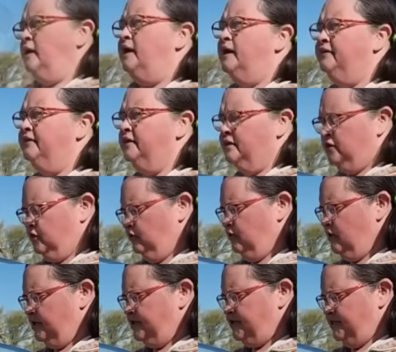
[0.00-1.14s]
And then
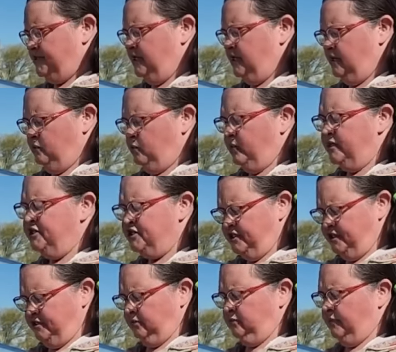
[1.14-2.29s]
across the
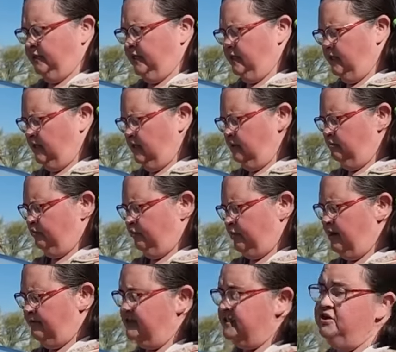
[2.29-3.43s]
windshield when I need
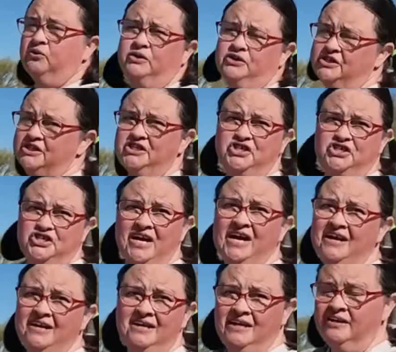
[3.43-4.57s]
privacy or just
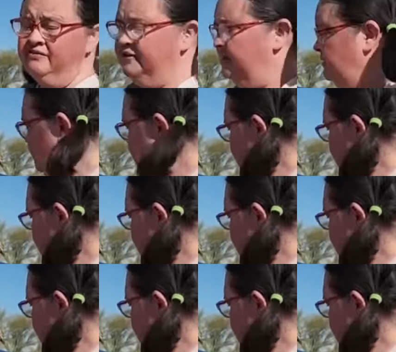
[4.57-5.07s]
shade even,